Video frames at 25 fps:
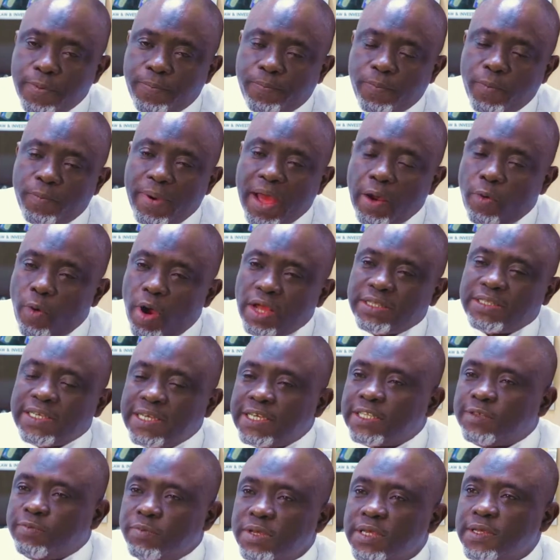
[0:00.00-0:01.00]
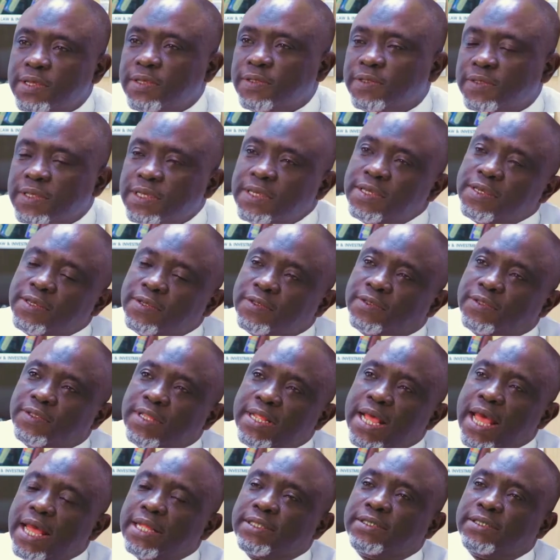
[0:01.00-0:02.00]
But what it means is
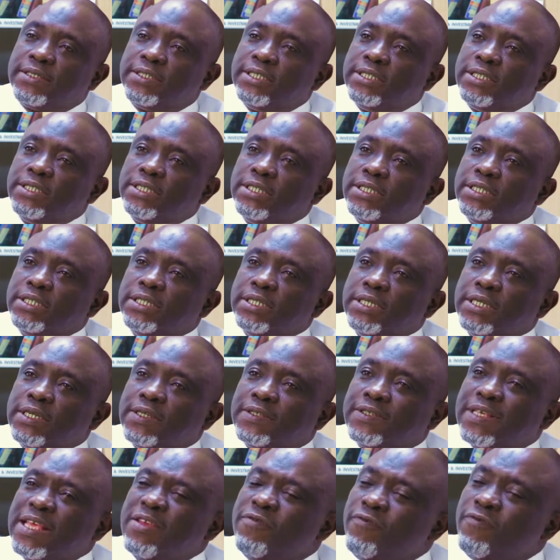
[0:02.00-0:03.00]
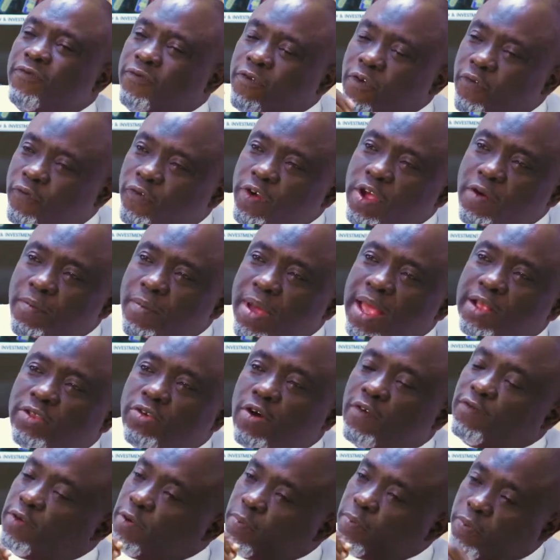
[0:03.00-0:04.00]
that it's in fulfillment
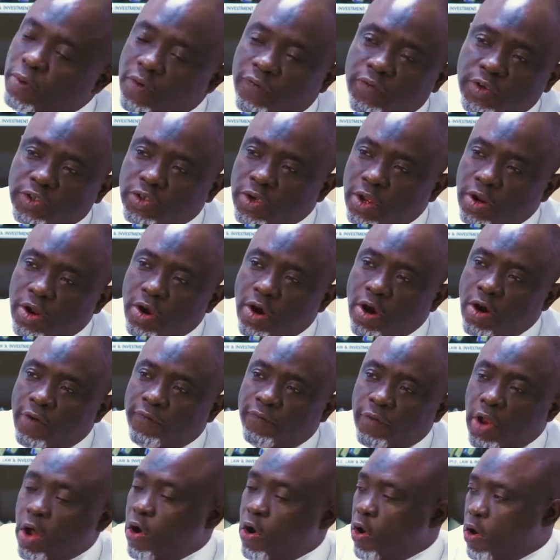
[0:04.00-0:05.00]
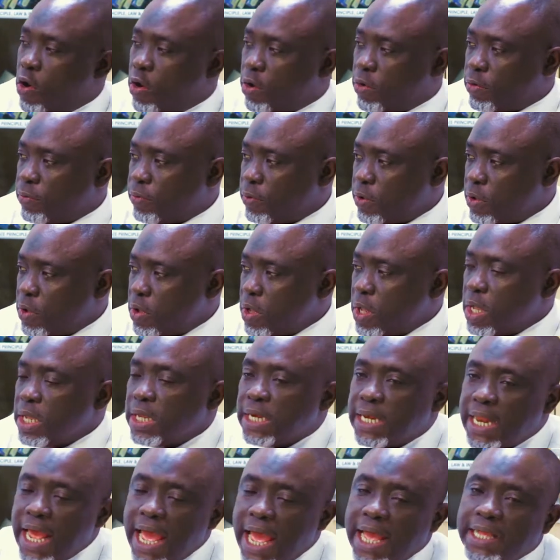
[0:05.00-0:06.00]
of the provision of law
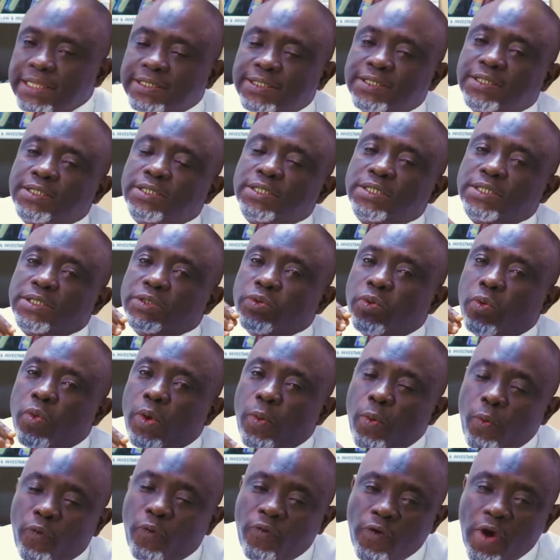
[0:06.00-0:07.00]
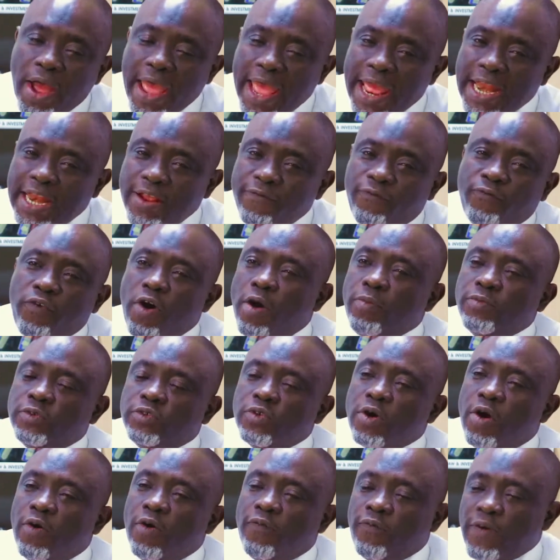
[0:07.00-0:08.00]
that for any forms
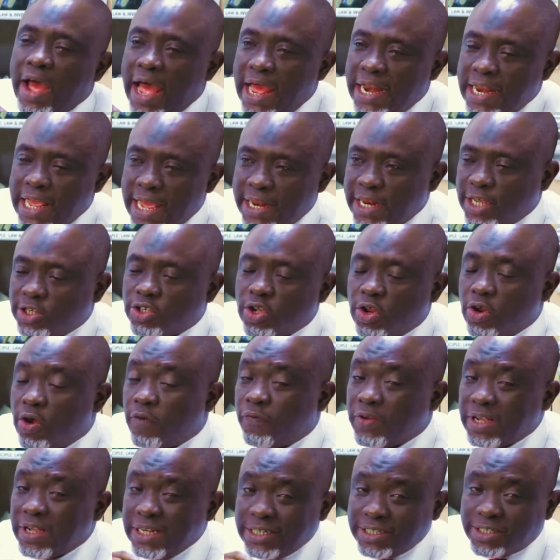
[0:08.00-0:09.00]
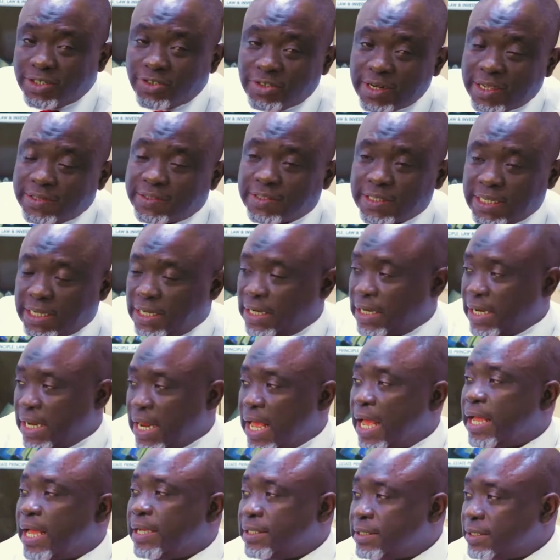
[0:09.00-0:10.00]
of alienation of interest in
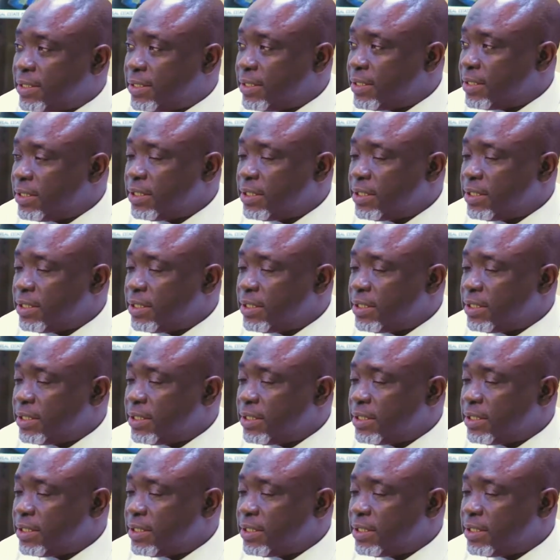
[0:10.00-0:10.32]
land,